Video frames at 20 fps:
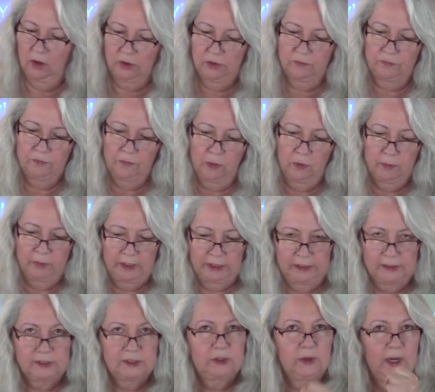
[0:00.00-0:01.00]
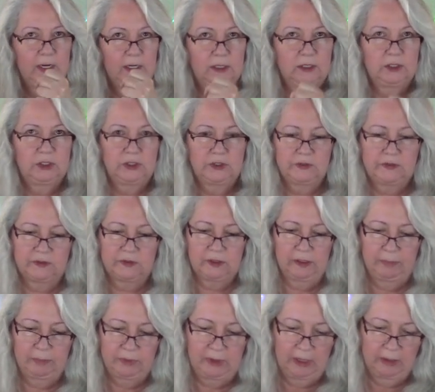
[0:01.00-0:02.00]
all the foam in it so I could just
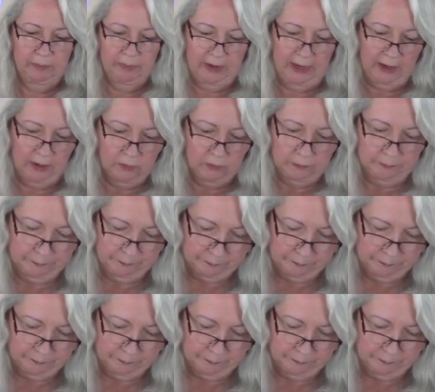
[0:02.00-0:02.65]
slip it up out.